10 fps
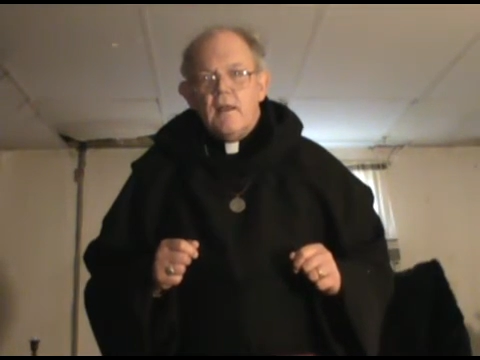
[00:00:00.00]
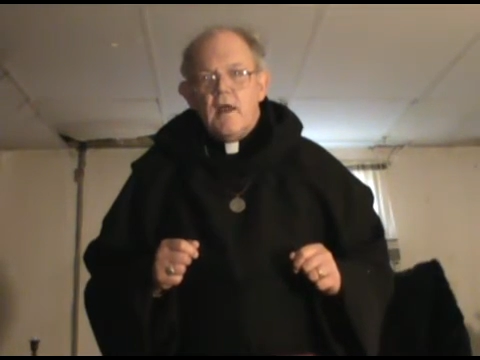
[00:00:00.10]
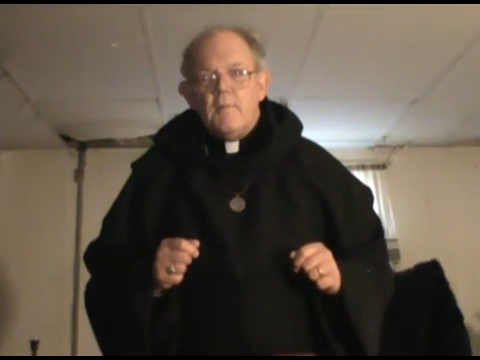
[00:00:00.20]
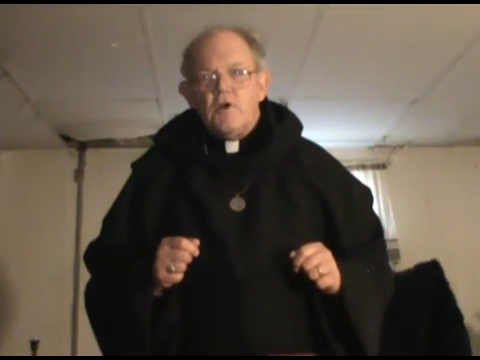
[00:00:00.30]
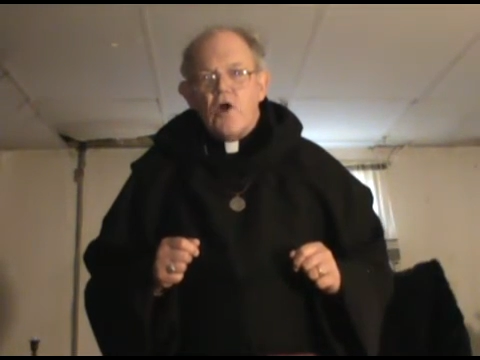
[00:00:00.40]

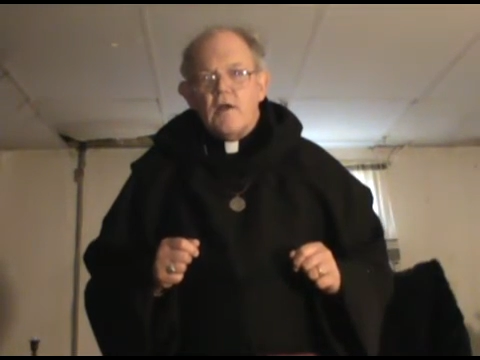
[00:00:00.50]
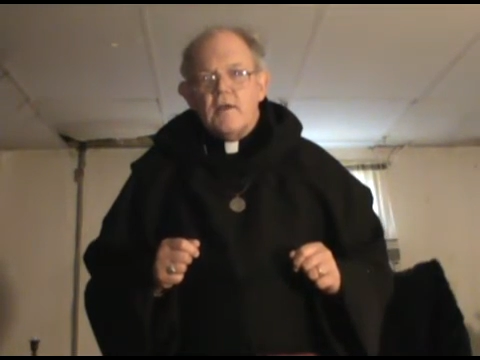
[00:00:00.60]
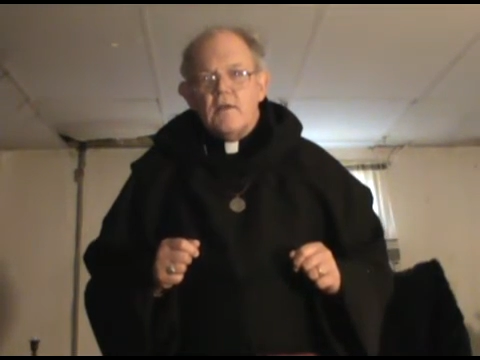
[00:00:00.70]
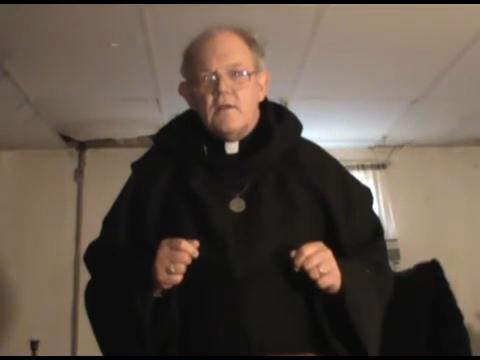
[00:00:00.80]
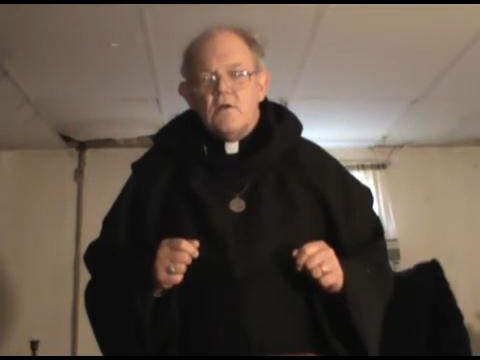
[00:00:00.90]
they'd be
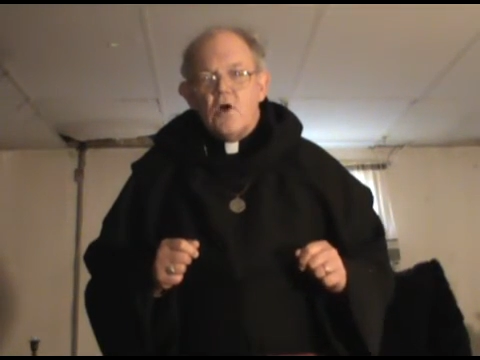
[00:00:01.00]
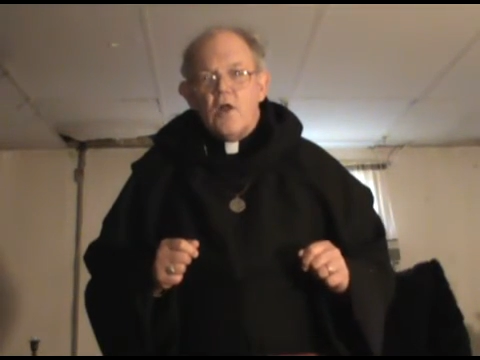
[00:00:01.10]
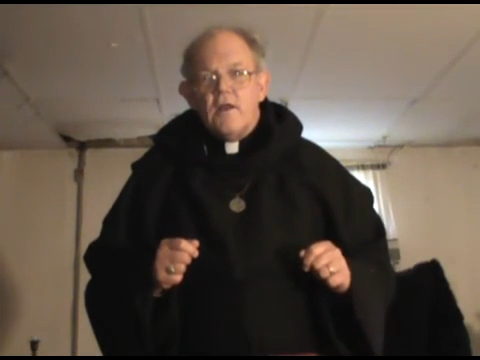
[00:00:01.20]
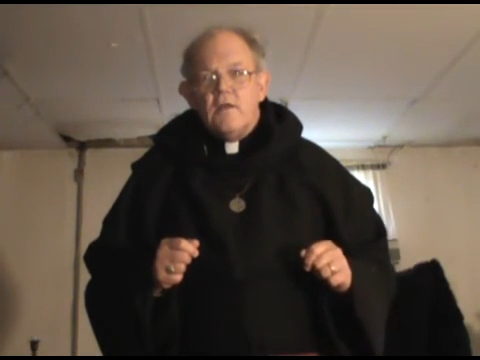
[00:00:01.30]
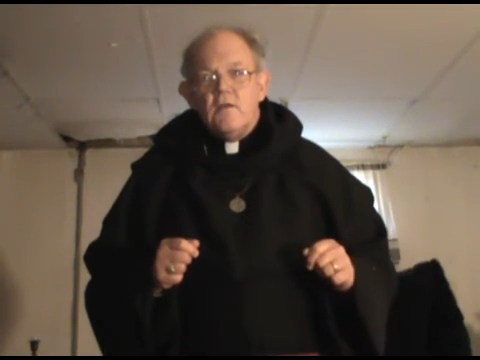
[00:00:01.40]

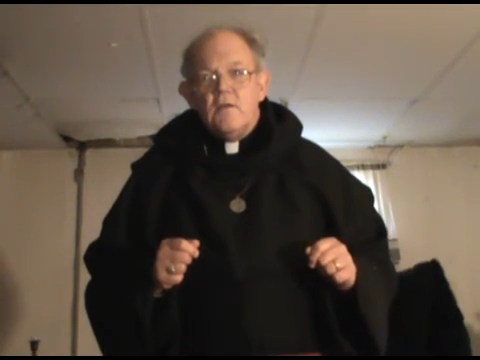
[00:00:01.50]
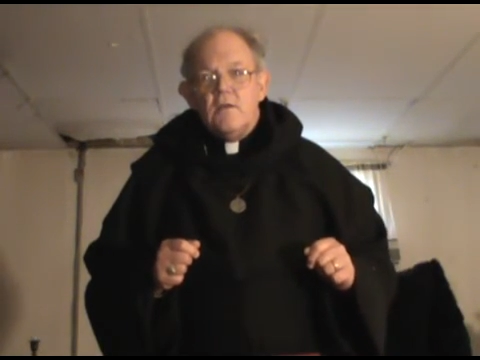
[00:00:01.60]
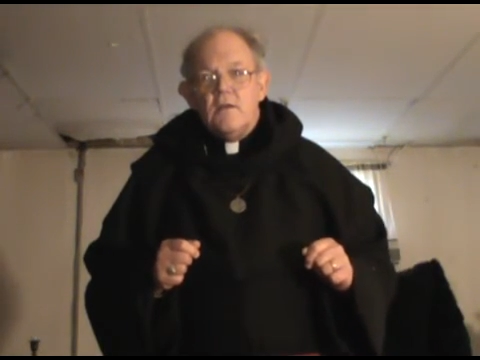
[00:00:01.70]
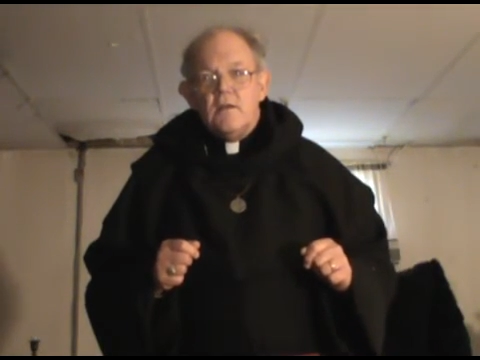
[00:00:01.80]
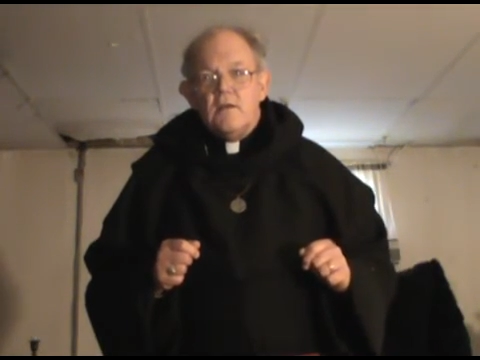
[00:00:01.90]
calling
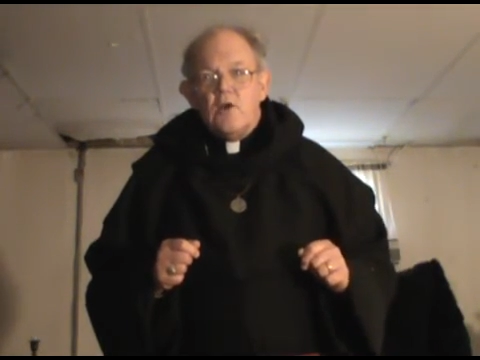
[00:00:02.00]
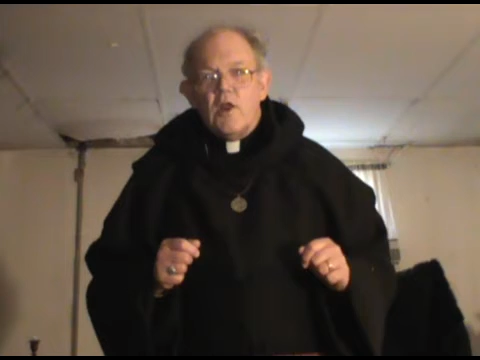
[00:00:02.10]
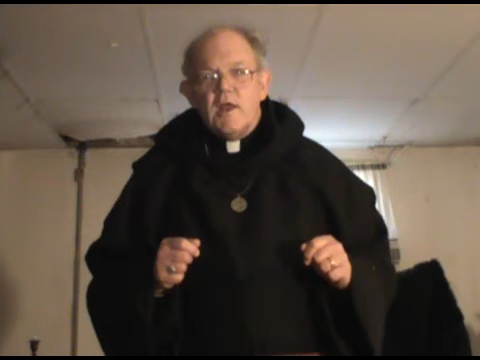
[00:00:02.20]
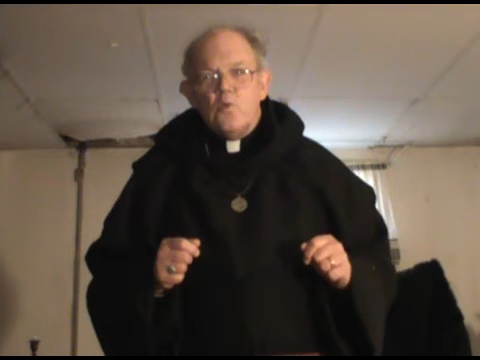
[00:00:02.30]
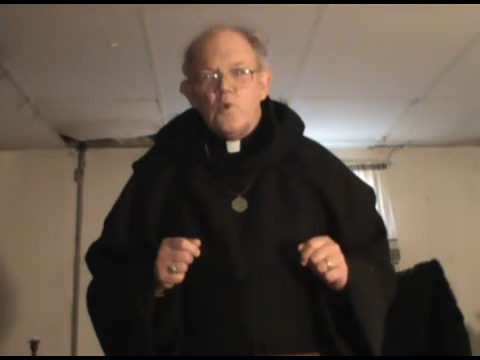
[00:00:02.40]

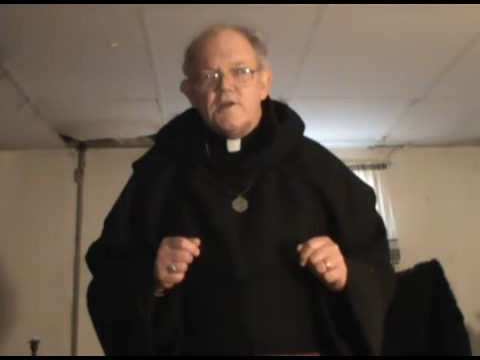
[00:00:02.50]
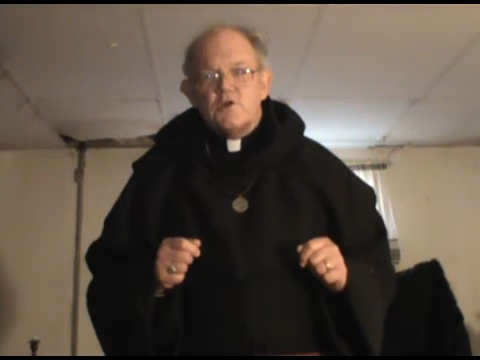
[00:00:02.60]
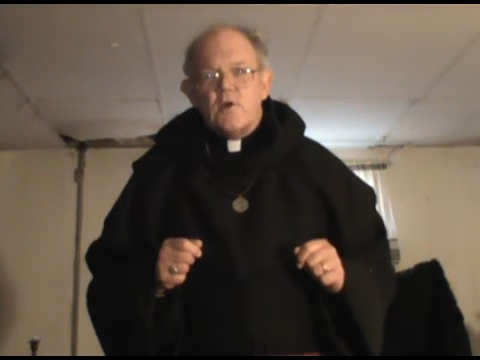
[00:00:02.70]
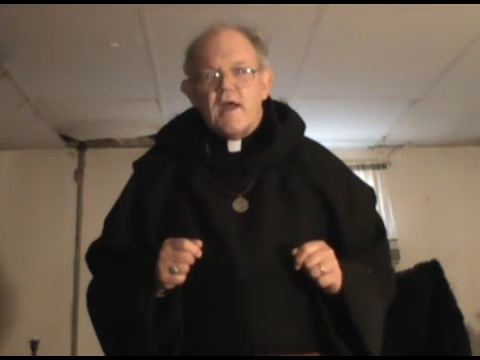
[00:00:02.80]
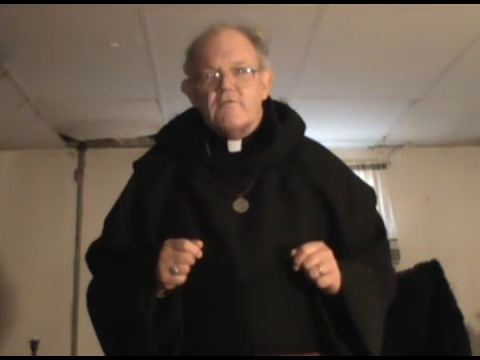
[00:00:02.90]
it
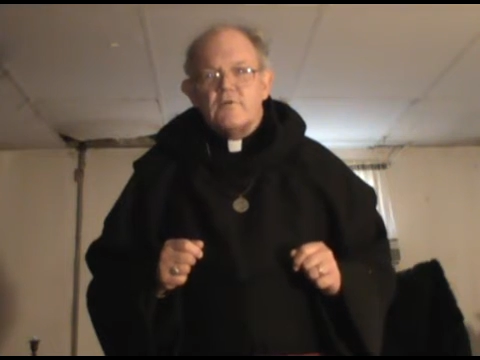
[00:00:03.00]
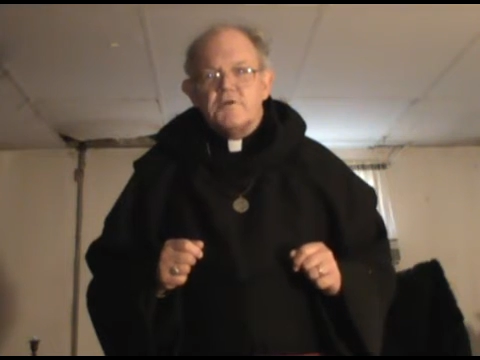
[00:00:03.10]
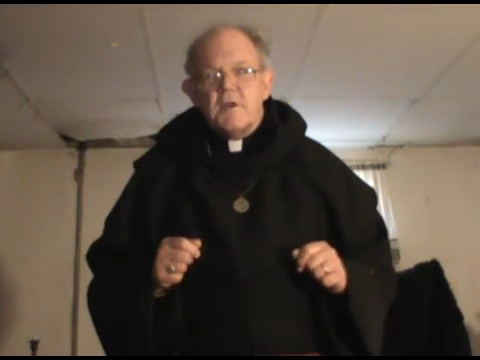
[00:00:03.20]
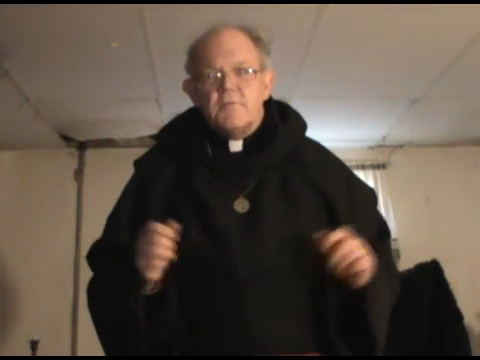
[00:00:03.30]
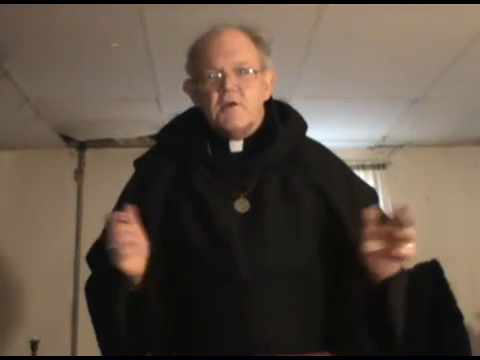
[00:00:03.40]
witchcraft or
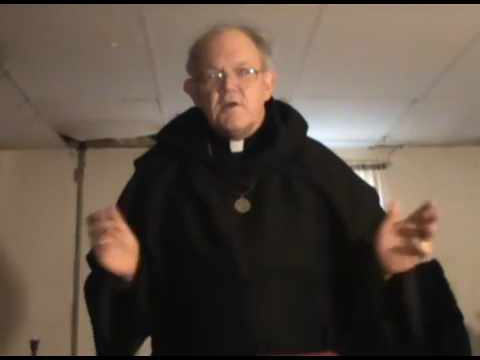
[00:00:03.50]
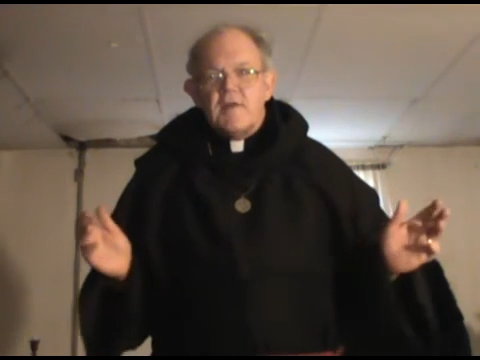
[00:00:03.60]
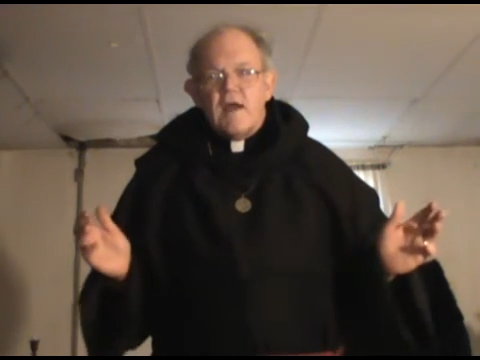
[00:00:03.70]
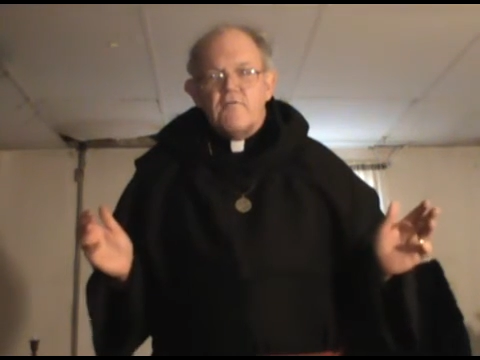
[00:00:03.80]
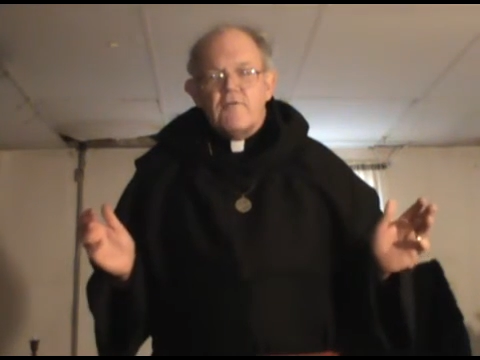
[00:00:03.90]
something to
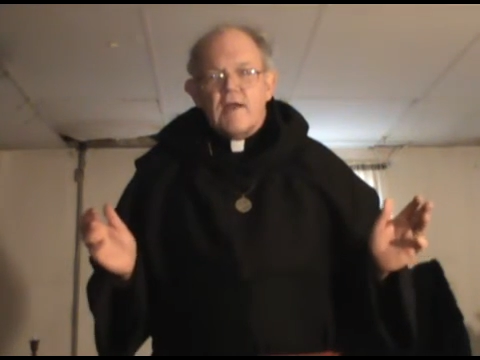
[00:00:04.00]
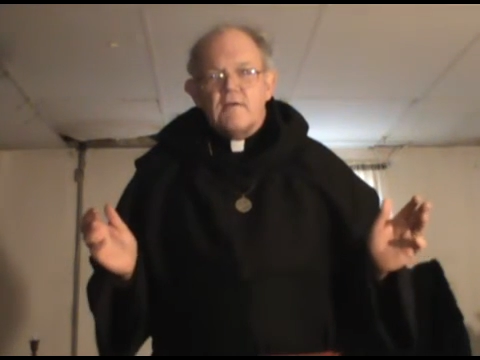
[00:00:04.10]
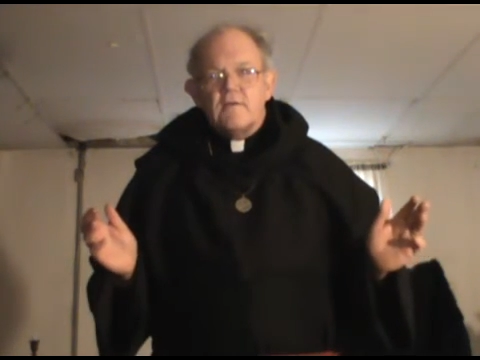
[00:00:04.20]
that effect.